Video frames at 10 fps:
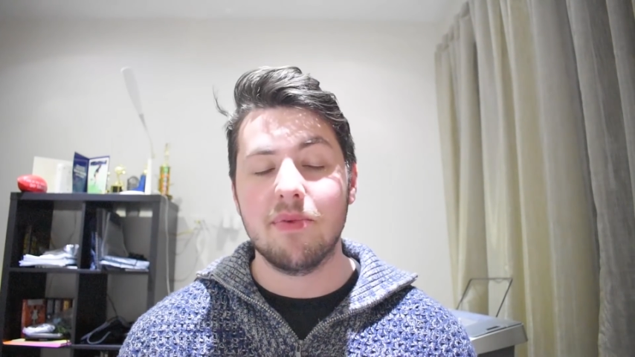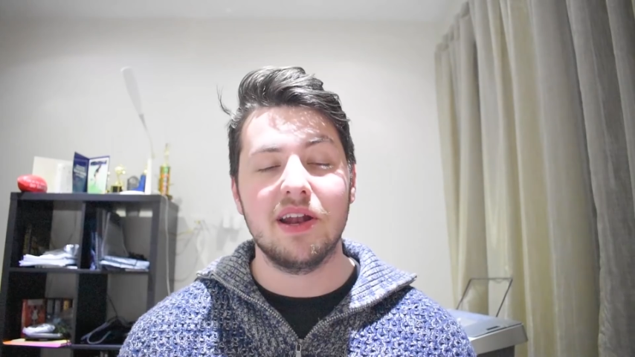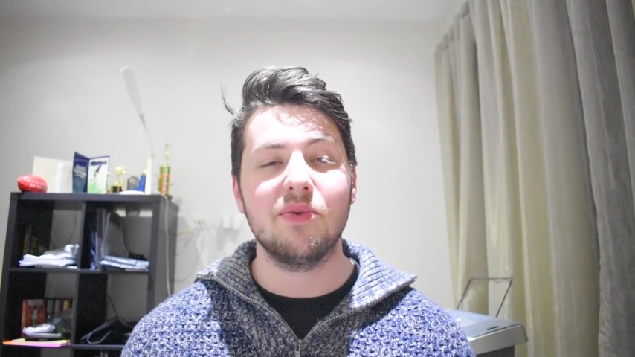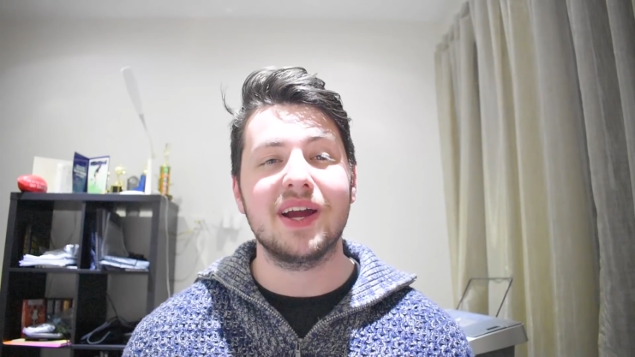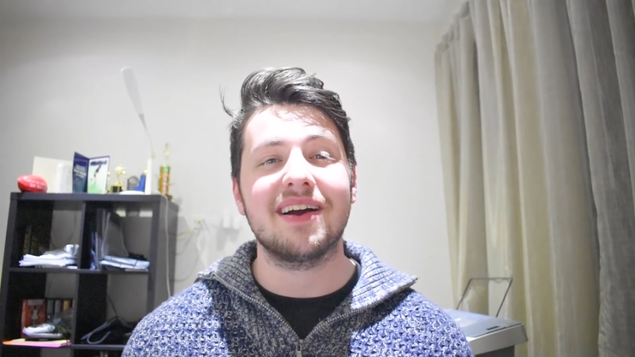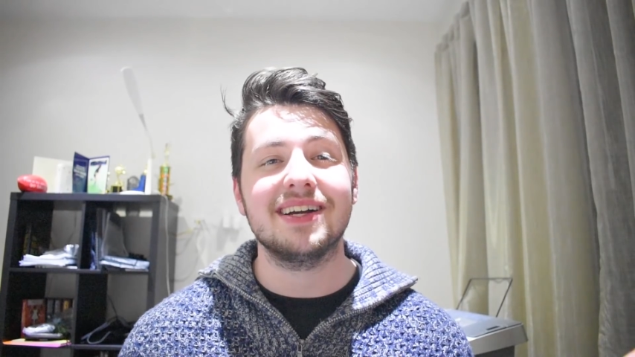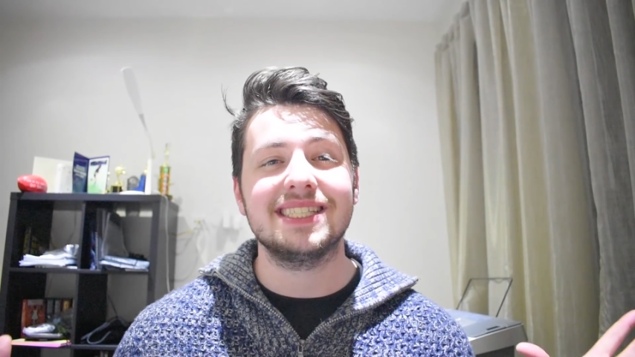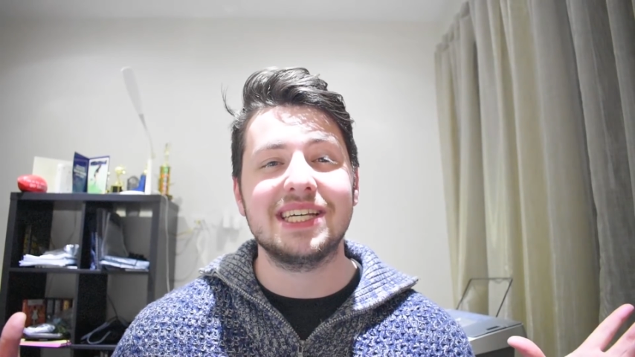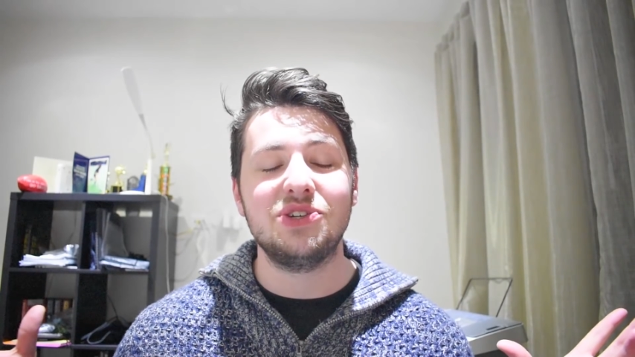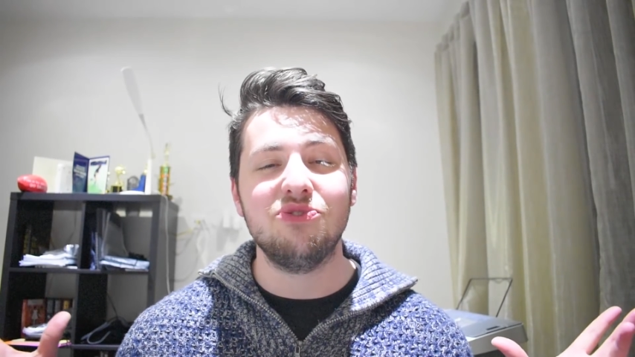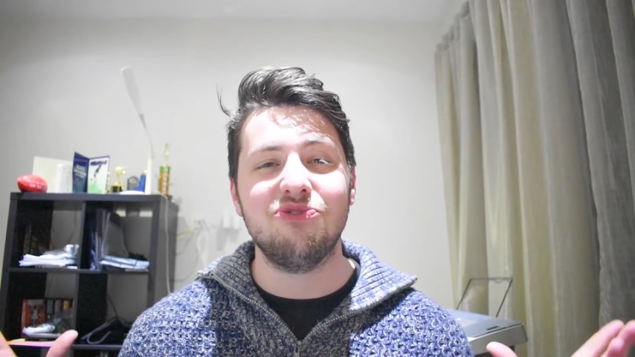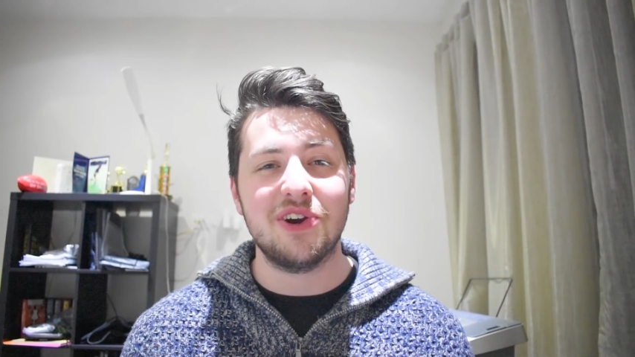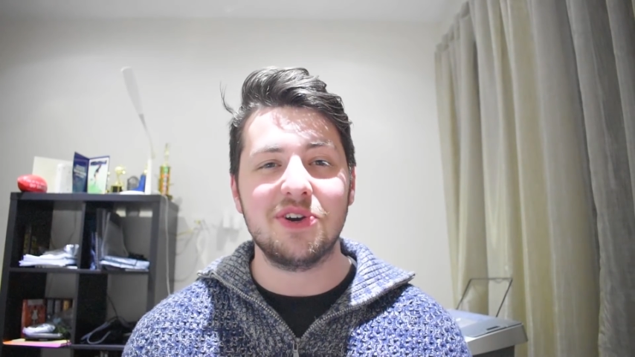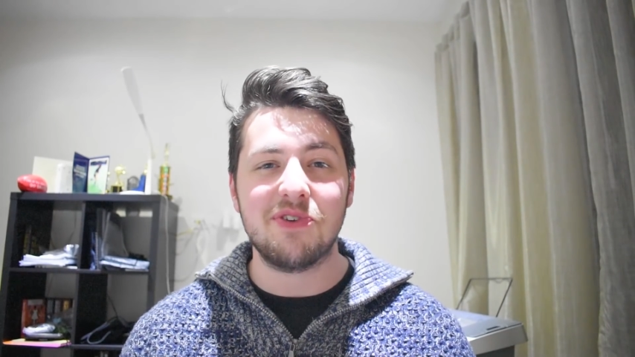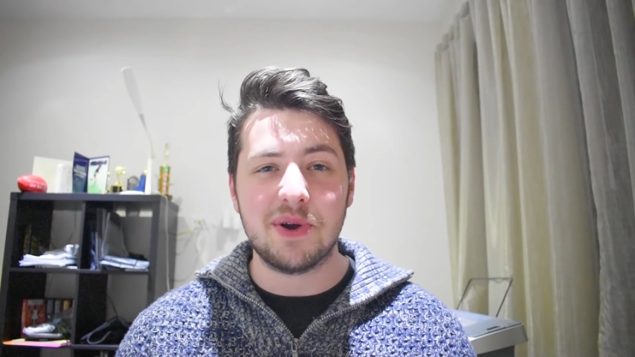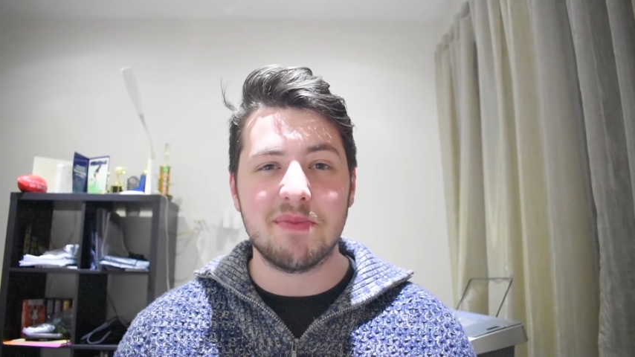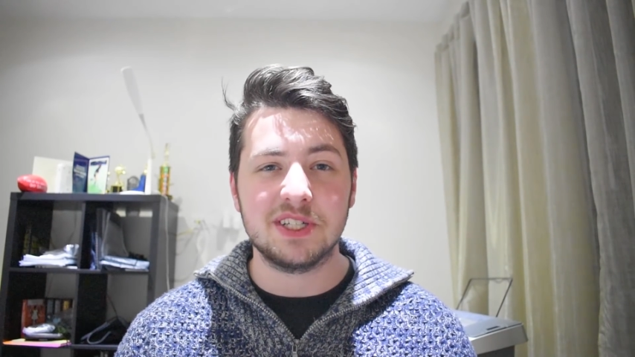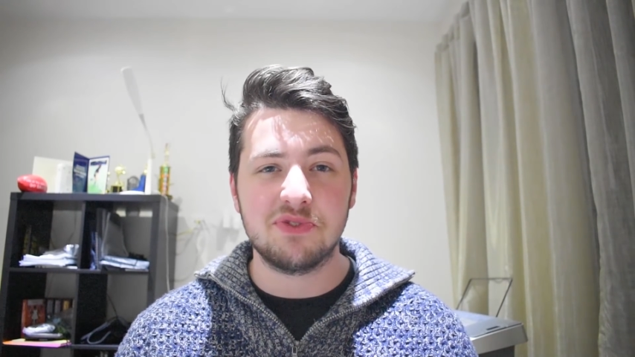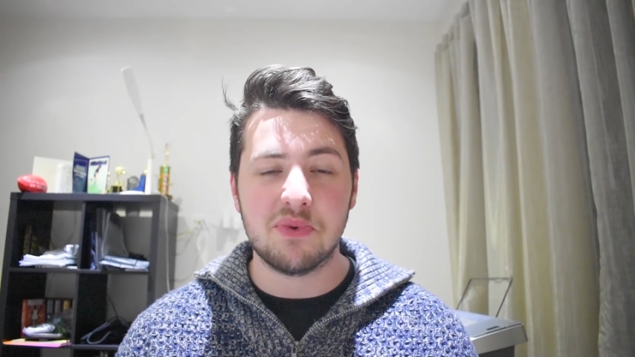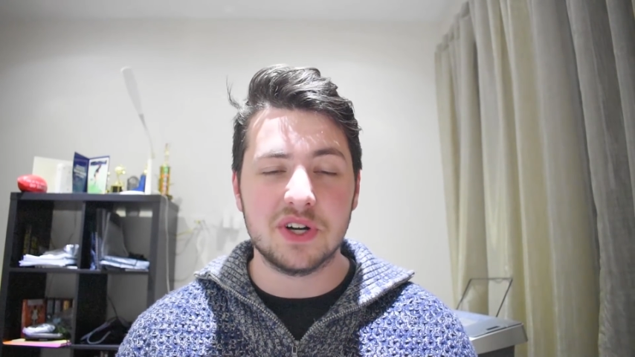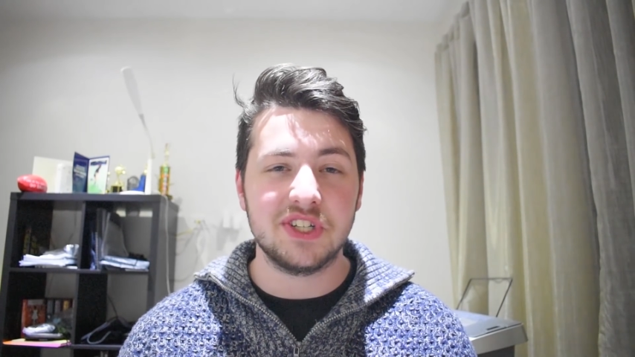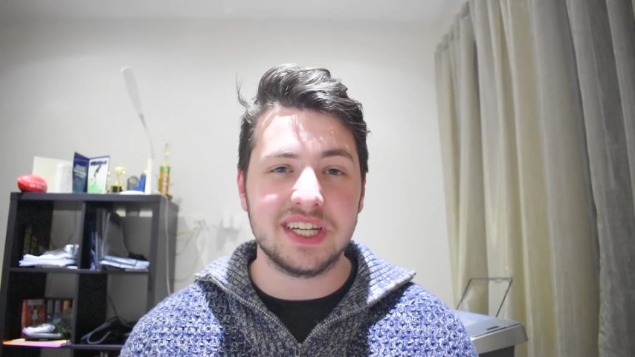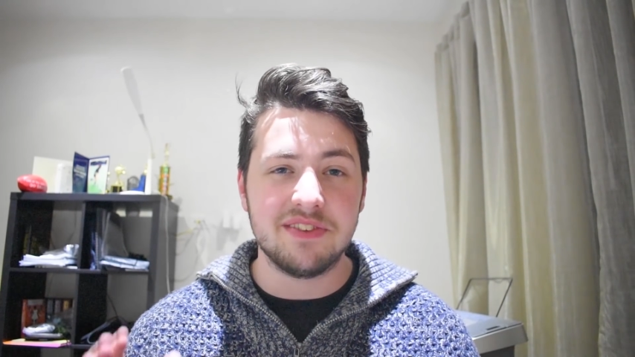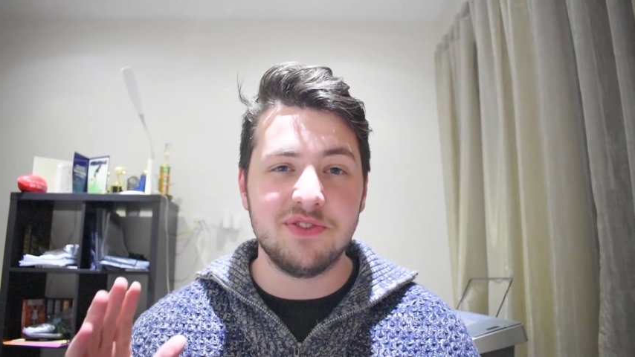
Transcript: But anyway, guys, thank you very, very much for watching.